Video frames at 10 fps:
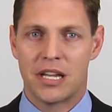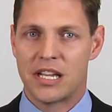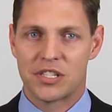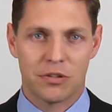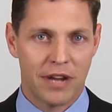a
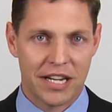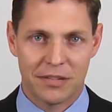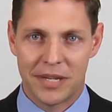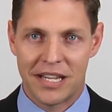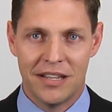
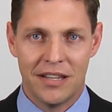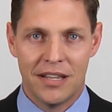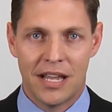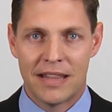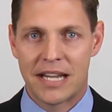hysterectomy,
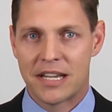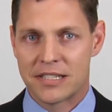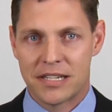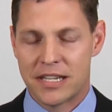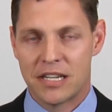and that
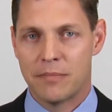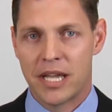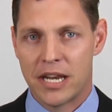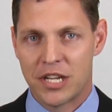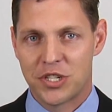doesn't tend to be
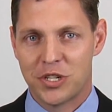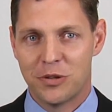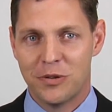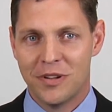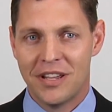an issue.